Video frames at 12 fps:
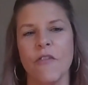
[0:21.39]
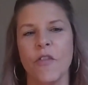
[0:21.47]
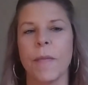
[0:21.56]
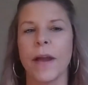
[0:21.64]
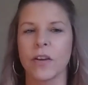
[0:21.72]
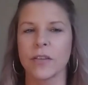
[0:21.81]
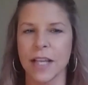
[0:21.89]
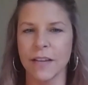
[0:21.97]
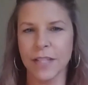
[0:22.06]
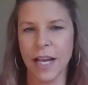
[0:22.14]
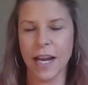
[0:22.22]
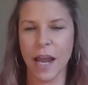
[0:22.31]
for
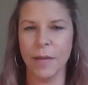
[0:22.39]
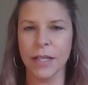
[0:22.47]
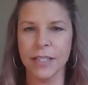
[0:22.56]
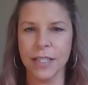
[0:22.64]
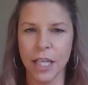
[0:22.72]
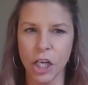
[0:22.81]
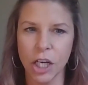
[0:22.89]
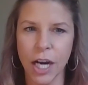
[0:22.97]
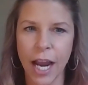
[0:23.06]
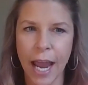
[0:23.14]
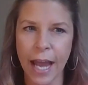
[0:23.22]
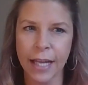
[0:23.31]
Microsoft Dynamics
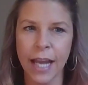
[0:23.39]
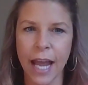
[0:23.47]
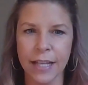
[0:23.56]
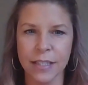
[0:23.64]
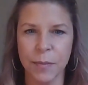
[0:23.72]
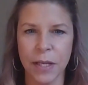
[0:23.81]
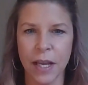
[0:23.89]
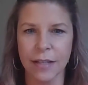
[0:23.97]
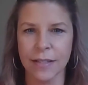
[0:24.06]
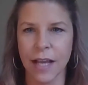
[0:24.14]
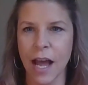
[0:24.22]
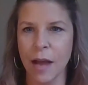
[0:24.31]
here at SPS